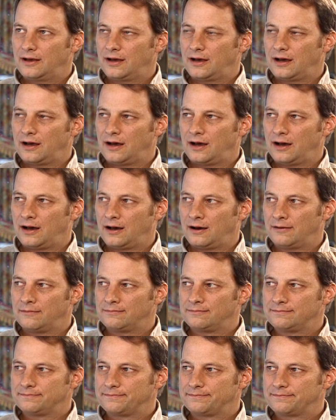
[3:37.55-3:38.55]

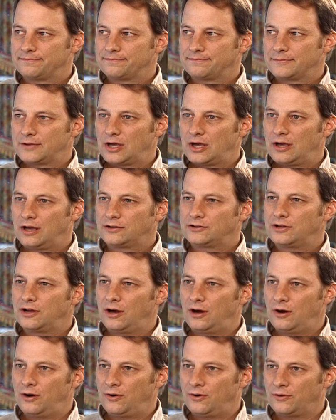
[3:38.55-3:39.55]
um,
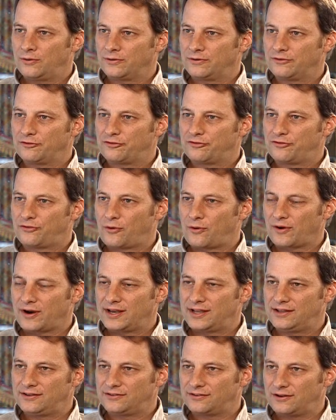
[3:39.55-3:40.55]
atone for
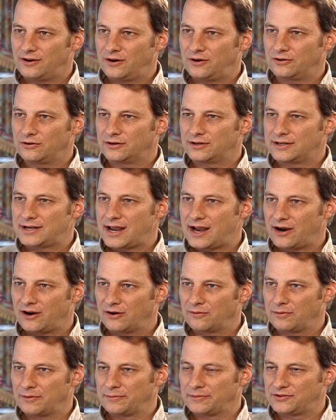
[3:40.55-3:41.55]
his own
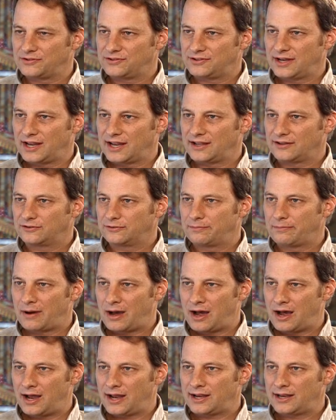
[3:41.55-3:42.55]
terrible mistakes
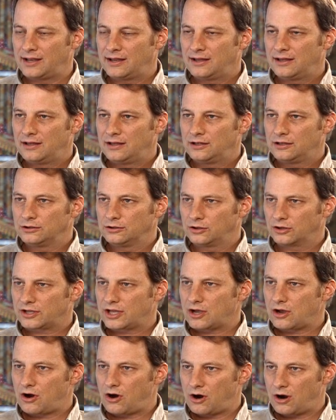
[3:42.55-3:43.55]
by
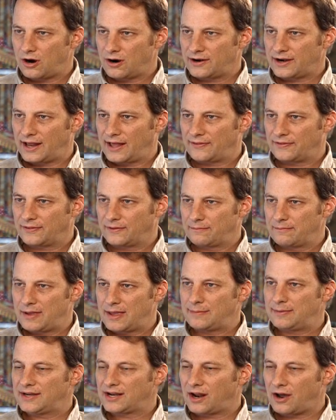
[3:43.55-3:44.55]
looking hard at them.
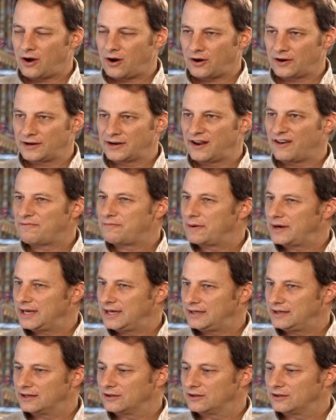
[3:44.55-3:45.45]
Maybe not hard enough, but he